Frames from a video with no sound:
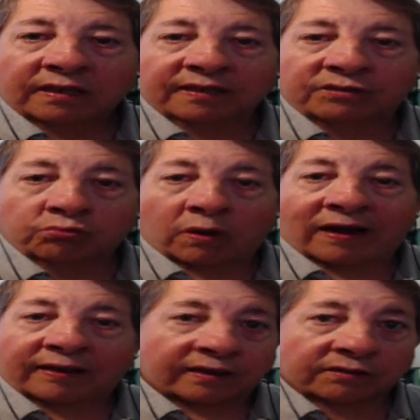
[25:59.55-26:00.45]
as
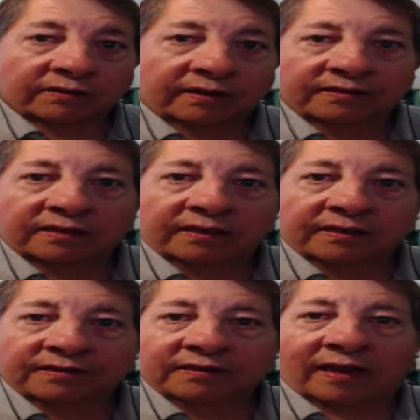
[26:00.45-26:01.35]
radical as it
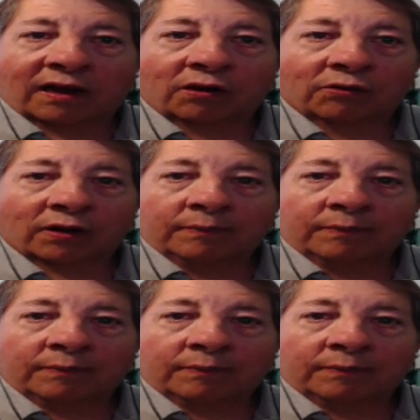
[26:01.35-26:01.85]
is now.